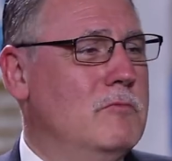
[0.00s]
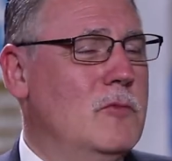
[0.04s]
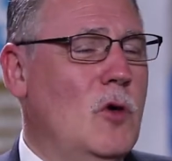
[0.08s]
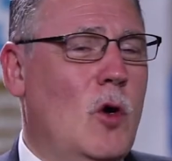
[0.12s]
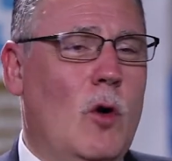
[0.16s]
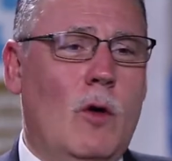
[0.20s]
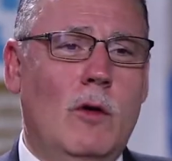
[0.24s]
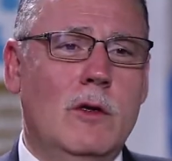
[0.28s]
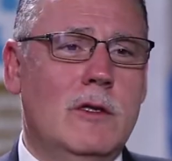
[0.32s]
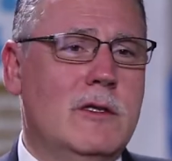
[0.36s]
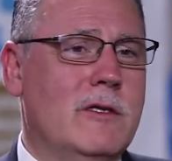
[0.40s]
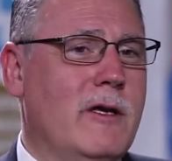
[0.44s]

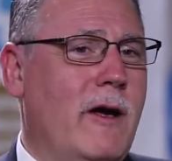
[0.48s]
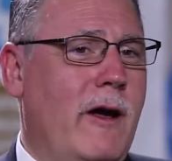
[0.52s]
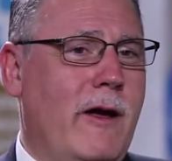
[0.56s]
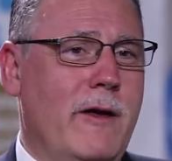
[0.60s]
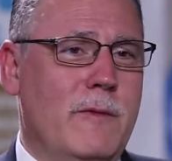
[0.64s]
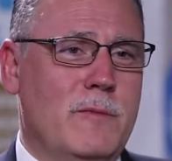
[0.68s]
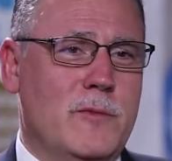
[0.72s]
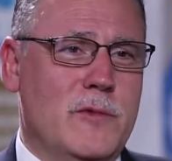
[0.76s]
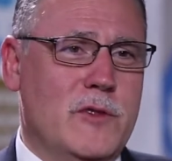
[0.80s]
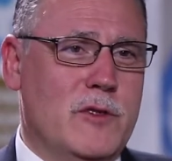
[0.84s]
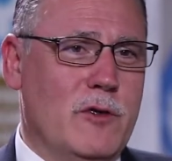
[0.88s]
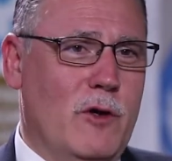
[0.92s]
all
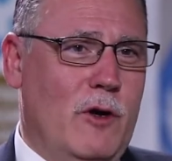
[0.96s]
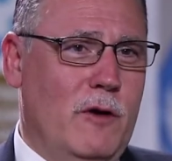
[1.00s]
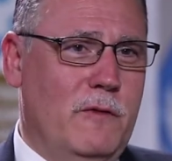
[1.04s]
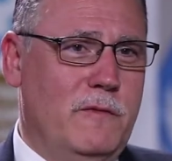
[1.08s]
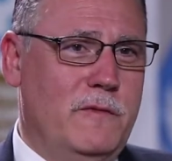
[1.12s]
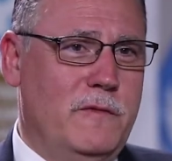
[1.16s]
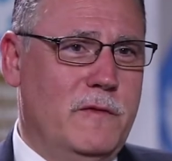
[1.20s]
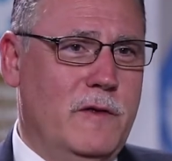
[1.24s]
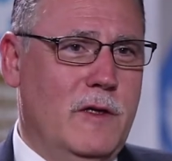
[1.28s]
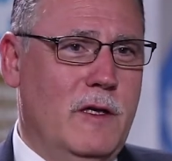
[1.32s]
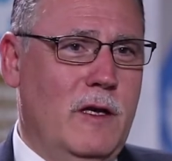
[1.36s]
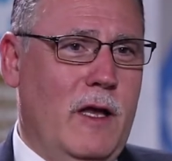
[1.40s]
types
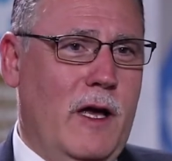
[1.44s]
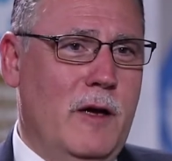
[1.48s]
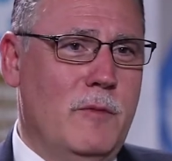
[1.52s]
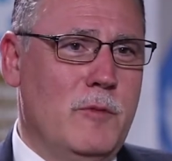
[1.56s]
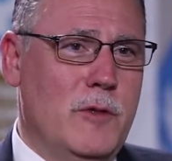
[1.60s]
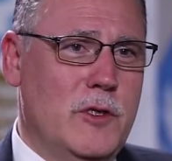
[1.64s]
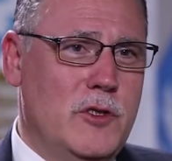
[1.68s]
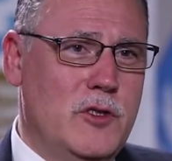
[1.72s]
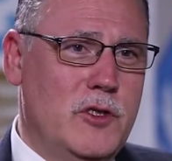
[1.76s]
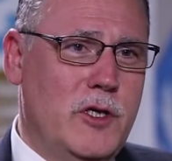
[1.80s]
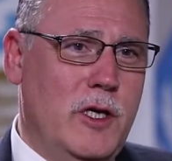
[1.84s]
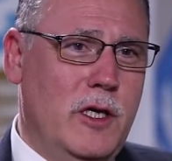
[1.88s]
of
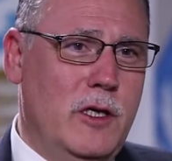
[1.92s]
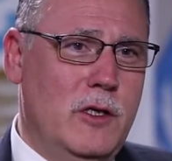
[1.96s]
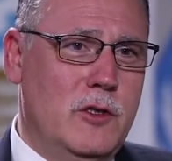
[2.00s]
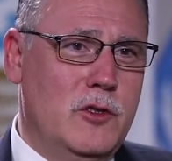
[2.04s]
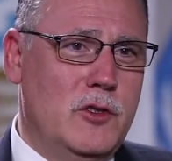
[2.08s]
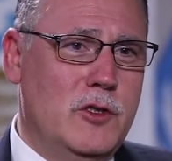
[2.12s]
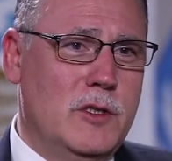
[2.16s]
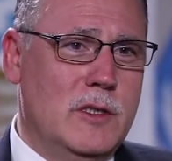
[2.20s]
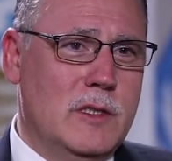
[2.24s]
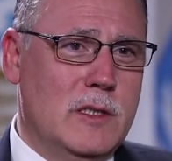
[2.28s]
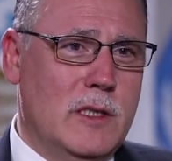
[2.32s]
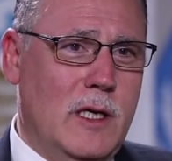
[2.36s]
climate
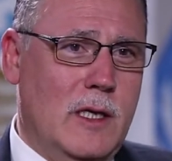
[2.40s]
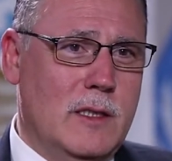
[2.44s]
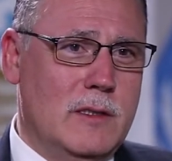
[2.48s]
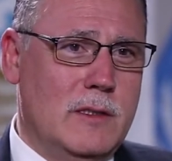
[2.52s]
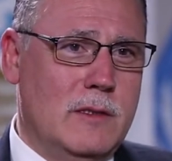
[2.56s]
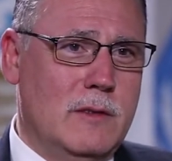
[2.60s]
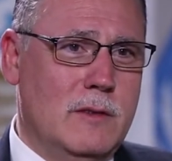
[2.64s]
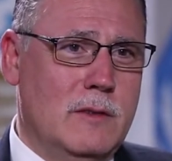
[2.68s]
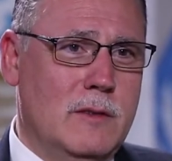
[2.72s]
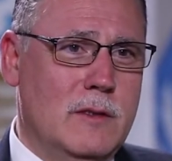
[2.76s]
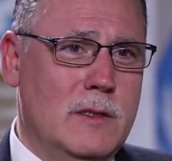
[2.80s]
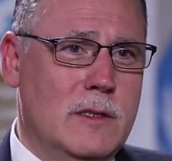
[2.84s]
change
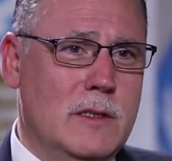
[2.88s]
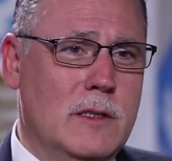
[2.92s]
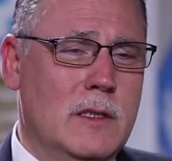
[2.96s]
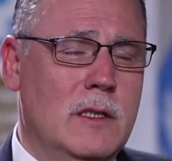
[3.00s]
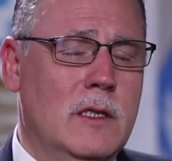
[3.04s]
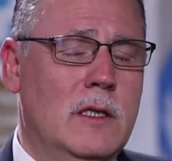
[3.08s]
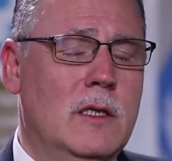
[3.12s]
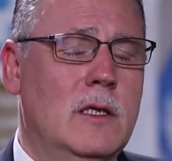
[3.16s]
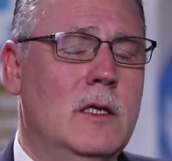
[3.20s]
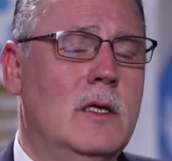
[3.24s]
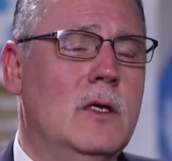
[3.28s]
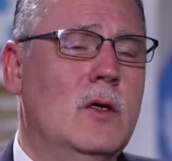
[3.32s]
disasters
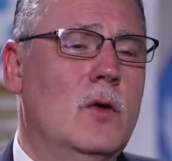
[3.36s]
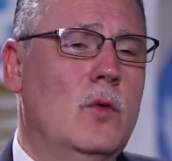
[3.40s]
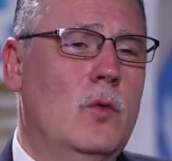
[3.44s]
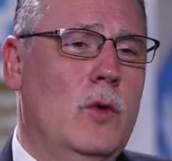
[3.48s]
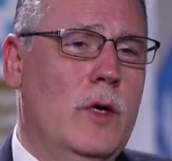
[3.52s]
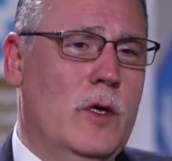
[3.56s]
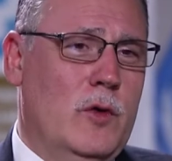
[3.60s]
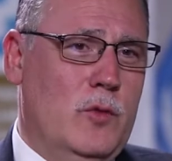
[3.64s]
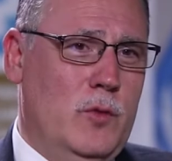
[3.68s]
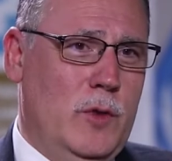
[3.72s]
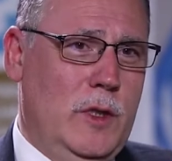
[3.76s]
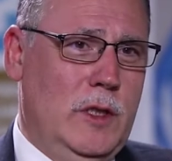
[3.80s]

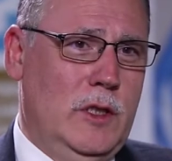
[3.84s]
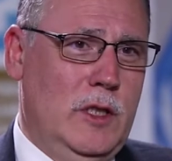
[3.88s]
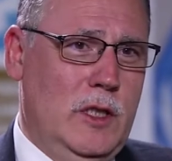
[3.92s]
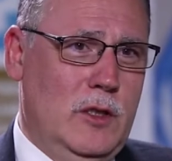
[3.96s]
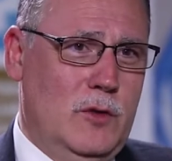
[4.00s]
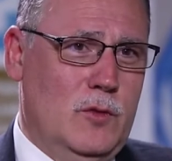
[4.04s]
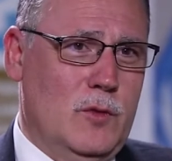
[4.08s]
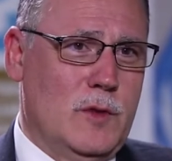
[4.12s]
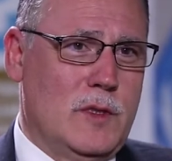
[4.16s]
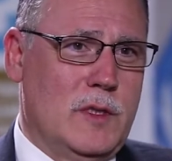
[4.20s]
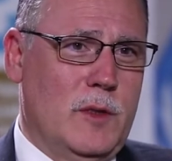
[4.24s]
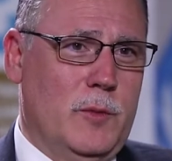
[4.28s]
where we need
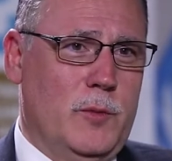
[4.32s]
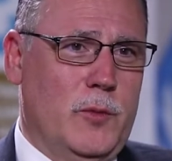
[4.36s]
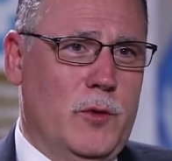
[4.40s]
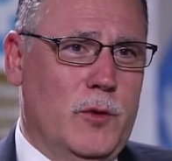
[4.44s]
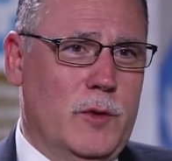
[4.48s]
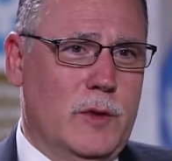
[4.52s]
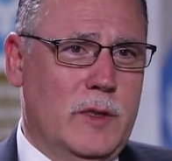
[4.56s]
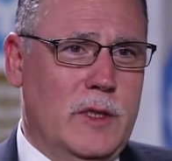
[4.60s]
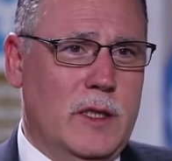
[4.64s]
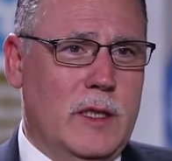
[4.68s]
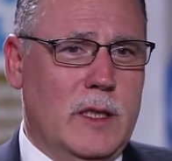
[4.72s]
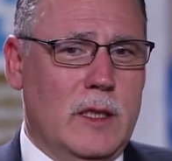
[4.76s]
to
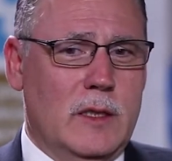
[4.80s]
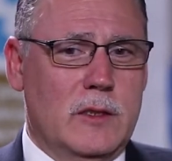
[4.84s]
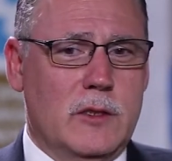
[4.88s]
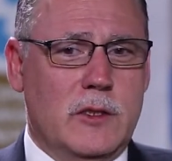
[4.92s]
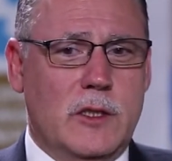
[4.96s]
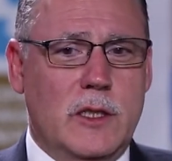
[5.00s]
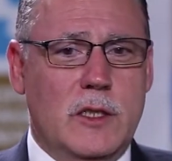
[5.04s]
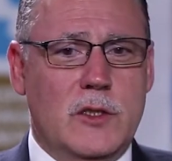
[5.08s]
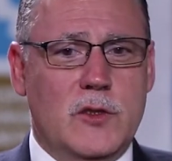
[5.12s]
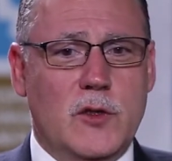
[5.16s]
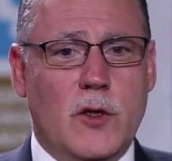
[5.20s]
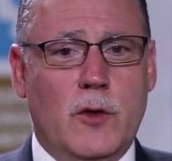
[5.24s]
support the
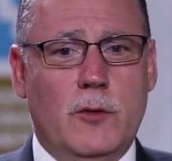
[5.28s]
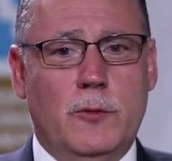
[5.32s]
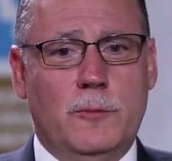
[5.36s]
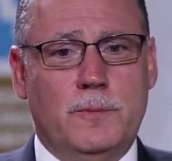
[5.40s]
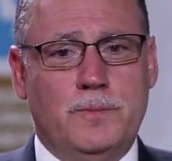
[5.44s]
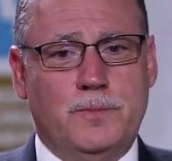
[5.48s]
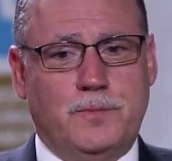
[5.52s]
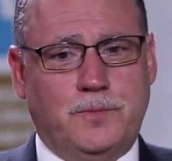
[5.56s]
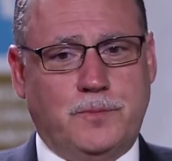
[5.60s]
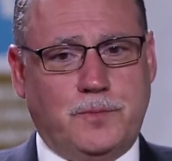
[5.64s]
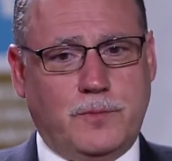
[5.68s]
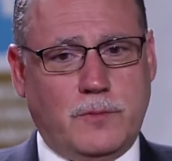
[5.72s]
country.
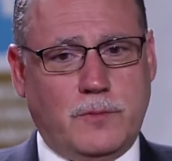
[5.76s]
So